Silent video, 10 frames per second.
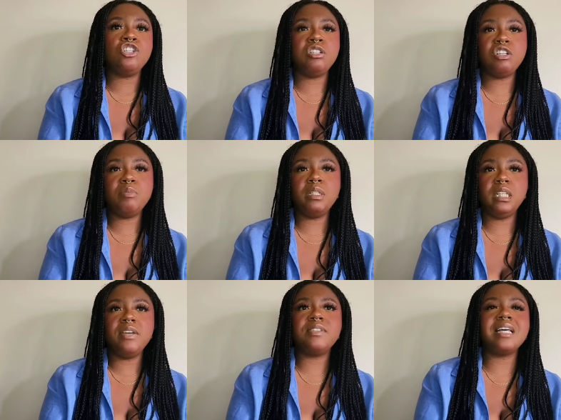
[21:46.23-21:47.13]
still
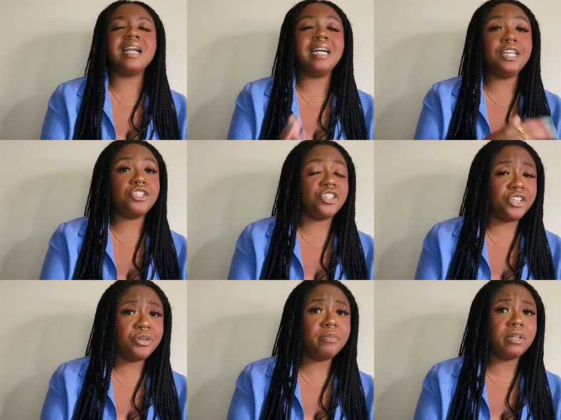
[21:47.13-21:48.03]
believes that Aisha
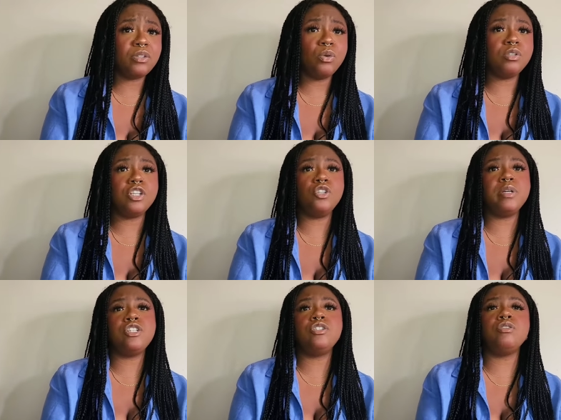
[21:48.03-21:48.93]
knew about the whole
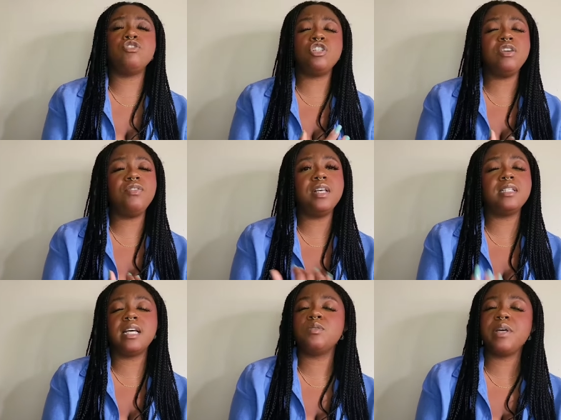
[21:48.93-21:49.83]
situation, so she feels
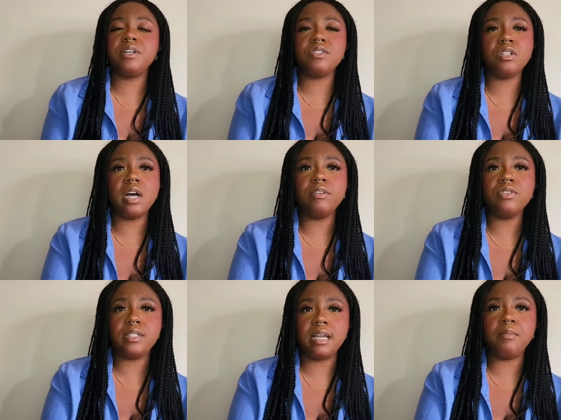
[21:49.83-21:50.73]
that's why there's a lot of
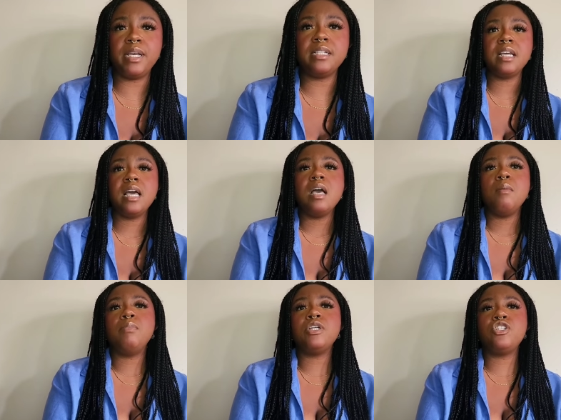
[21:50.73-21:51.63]
resentment.
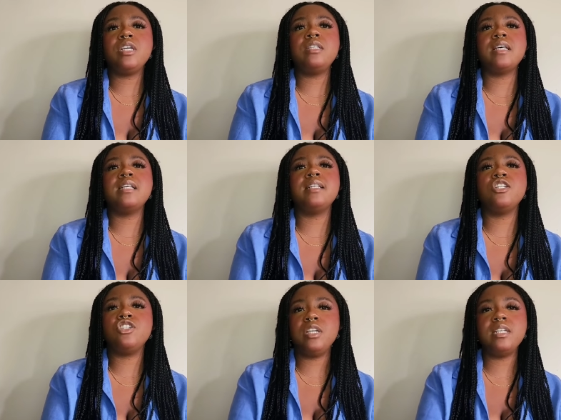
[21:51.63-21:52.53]
But she says that
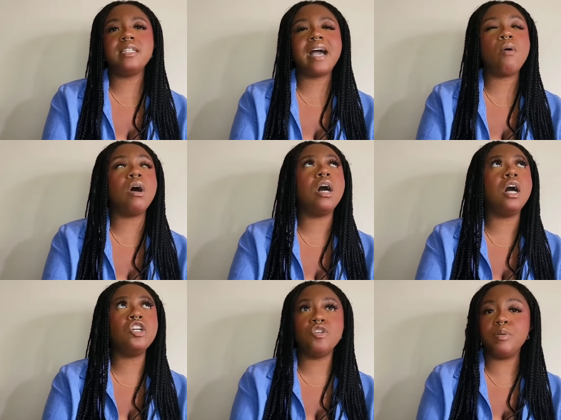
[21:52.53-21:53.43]
she's now
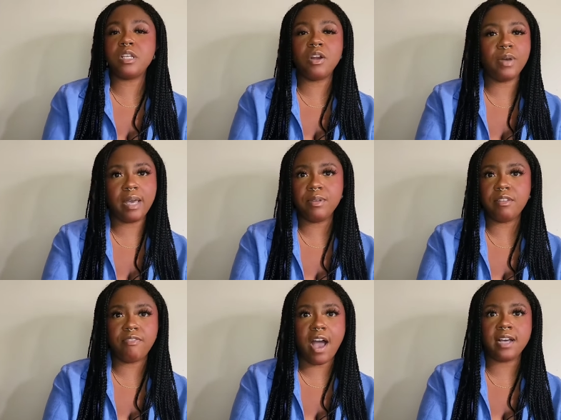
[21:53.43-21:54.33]
100% okay with the
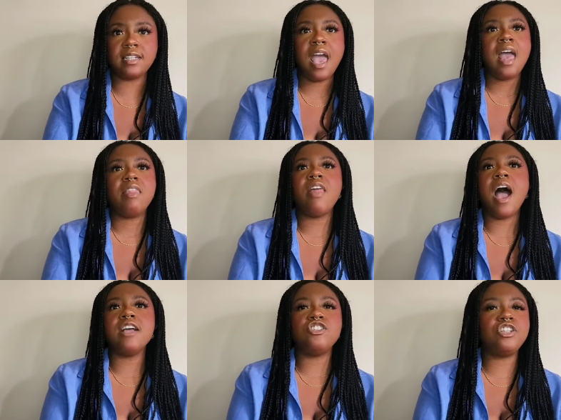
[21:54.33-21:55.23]
fact
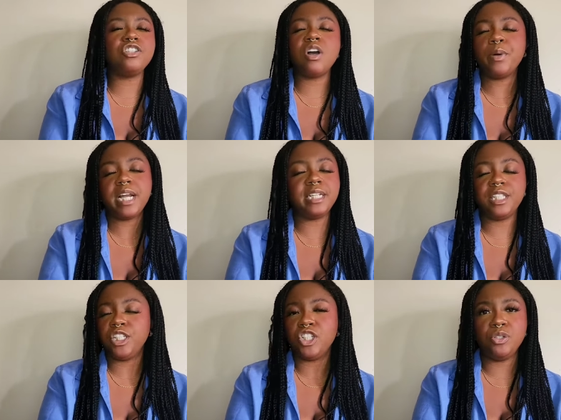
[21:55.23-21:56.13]
that she does not want
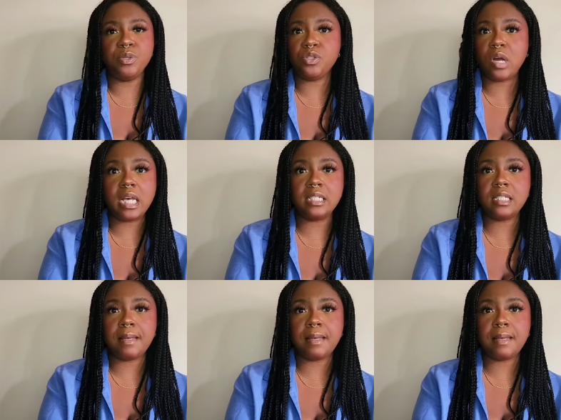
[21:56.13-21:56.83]
anything to do with Trez.